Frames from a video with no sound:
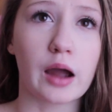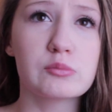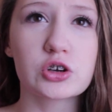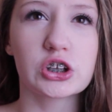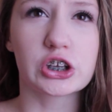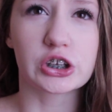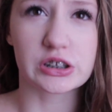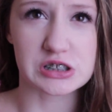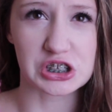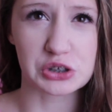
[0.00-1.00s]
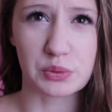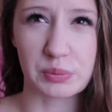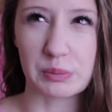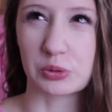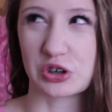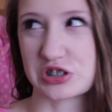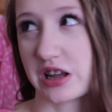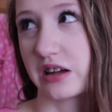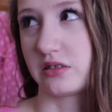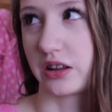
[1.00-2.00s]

I'm really good at telling when people are sad.